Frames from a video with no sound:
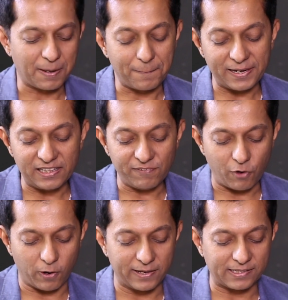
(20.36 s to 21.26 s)
Complete the
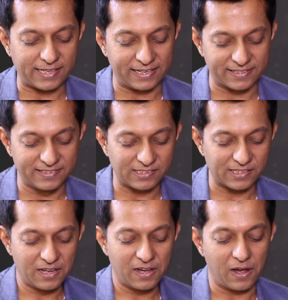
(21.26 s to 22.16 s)
following sentence.
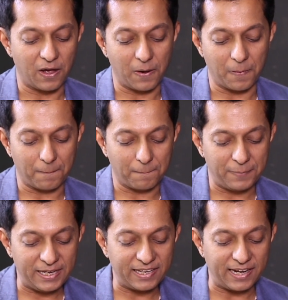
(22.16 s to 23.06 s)

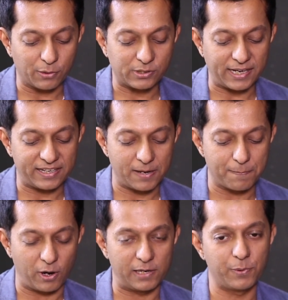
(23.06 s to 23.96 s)
Being an outsider
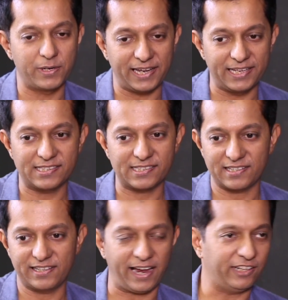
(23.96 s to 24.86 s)
in Bollywood is
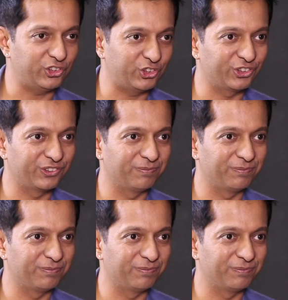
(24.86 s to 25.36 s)
dash.